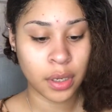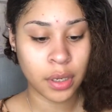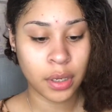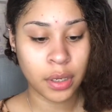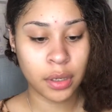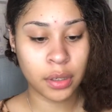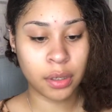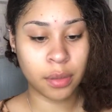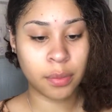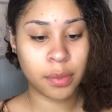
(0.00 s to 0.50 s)

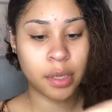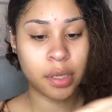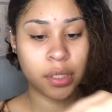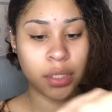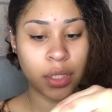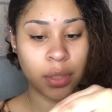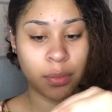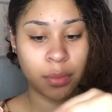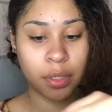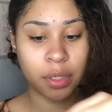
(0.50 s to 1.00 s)
Then I'm getting
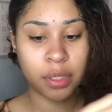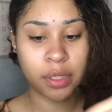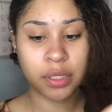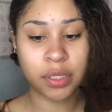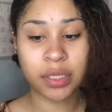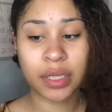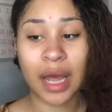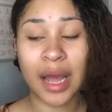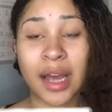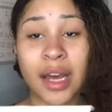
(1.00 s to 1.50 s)
some of this,
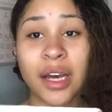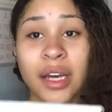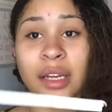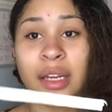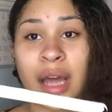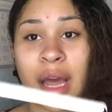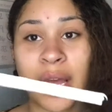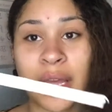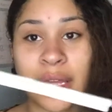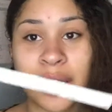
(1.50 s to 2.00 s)
because I could
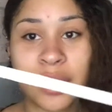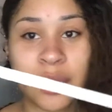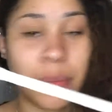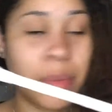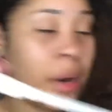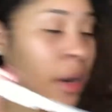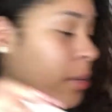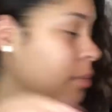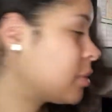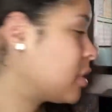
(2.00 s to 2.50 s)
not get the
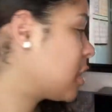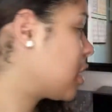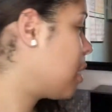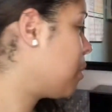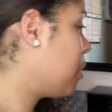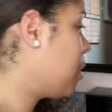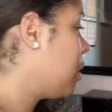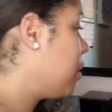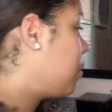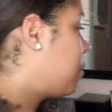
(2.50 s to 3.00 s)
pump to come
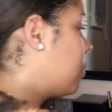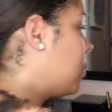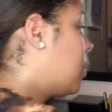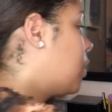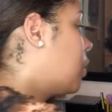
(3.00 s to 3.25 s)
up,